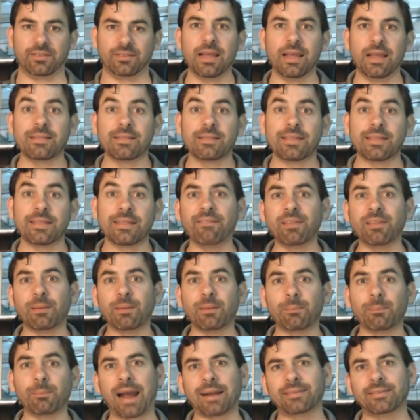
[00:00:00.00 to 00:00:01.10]
they have them
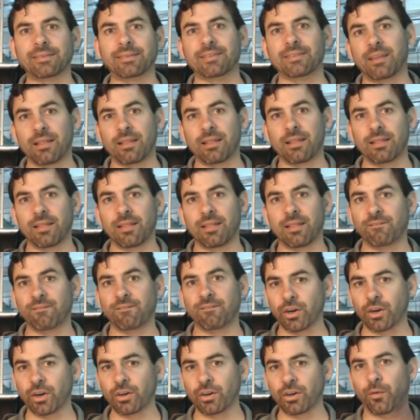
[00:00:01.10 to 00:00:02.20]
practice the
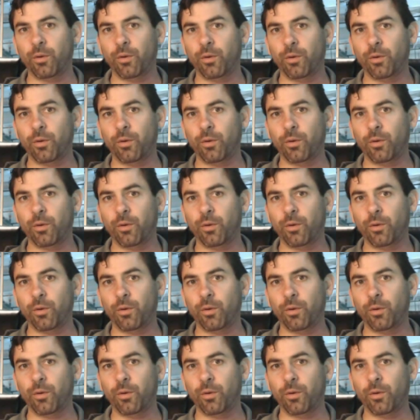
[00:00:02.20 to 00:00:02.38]
first 4,